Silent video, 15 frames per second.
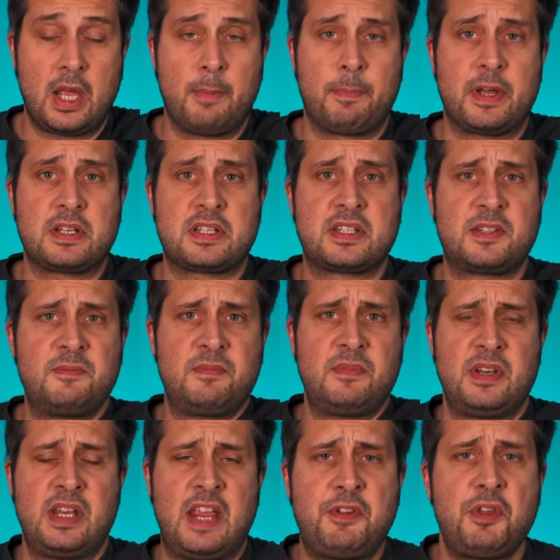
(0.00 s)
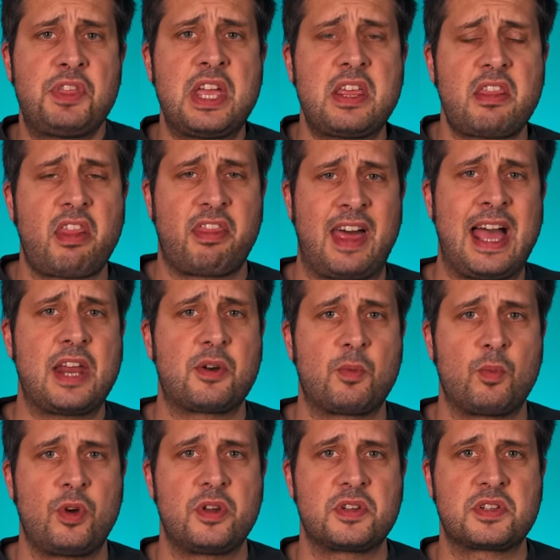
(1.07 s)
But if you think that
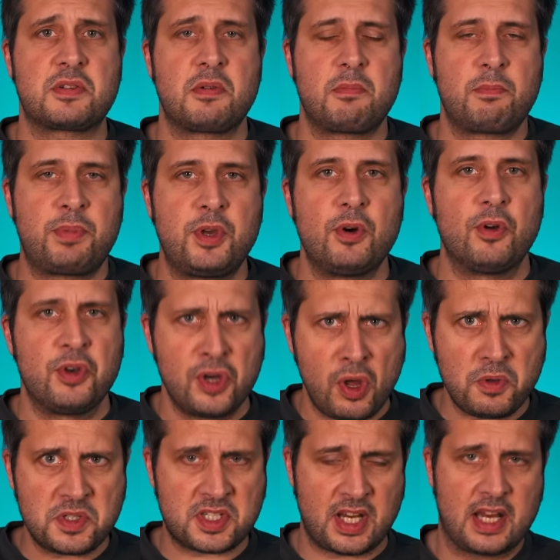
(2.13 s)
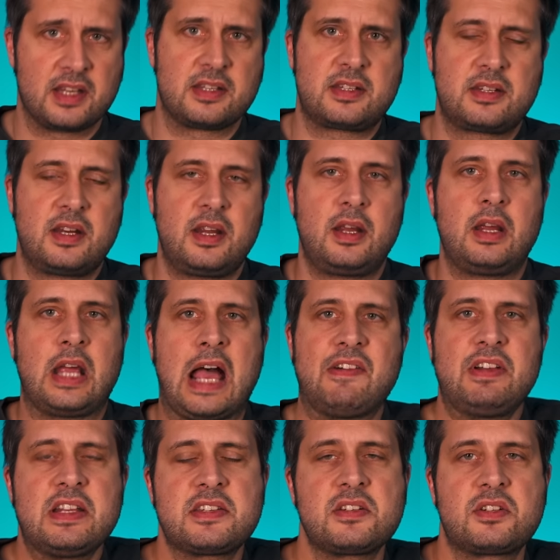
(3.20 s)
was pure nonsense, have a
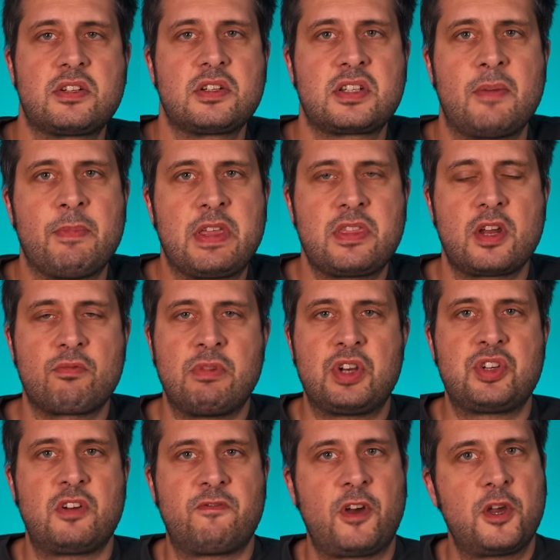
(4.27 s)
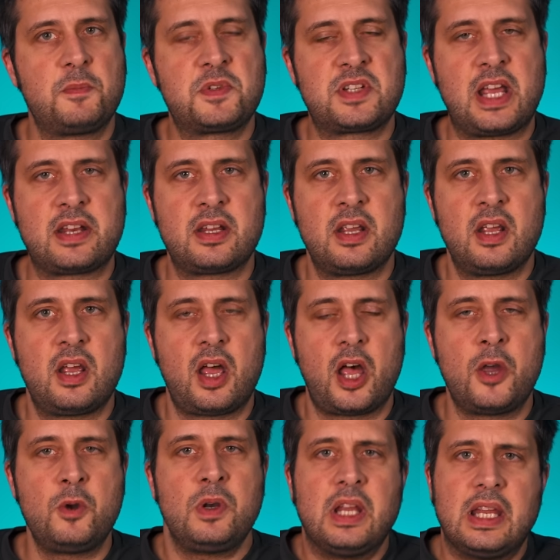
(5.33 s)
listen to something that Richard Vobes said
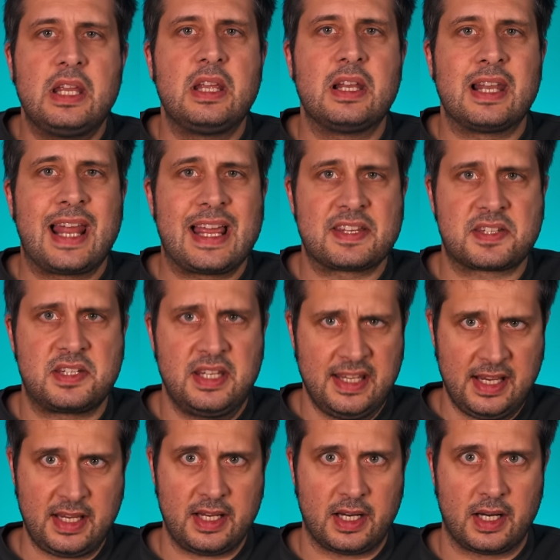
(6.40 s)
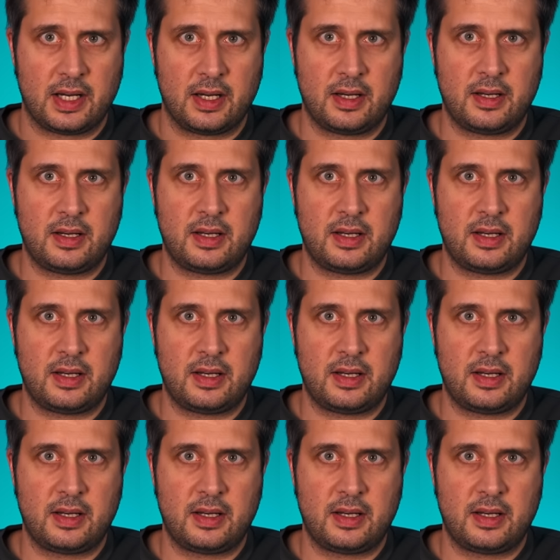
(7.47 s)
only last year.